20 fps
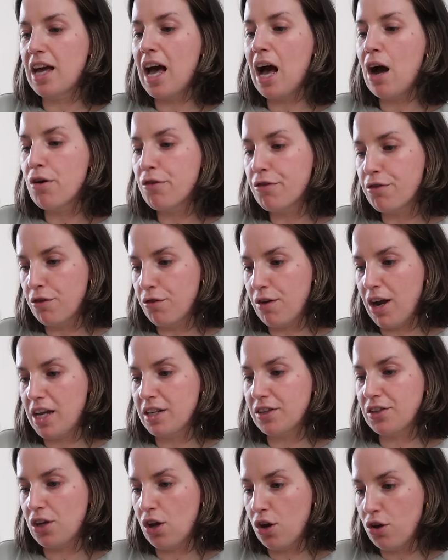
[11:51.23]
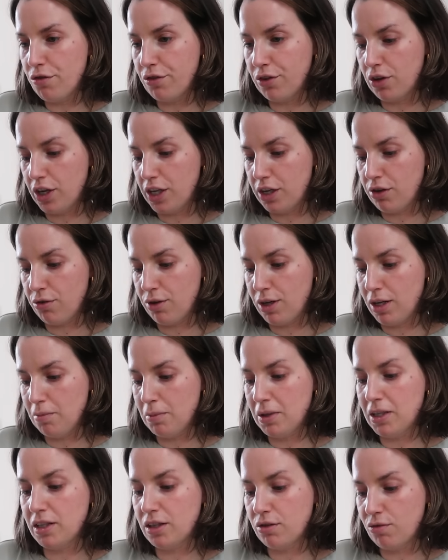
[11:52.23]
Alpha Ret Overnight
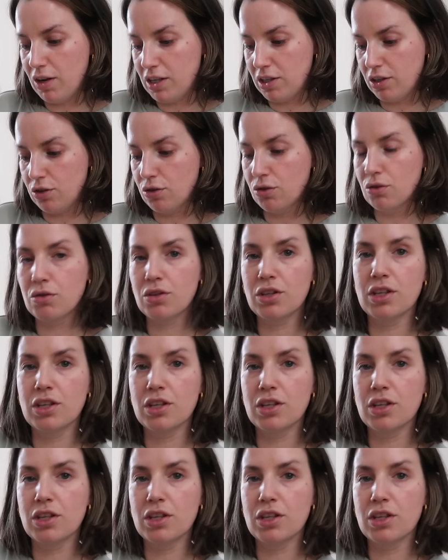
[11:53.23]
Cream is the retinol,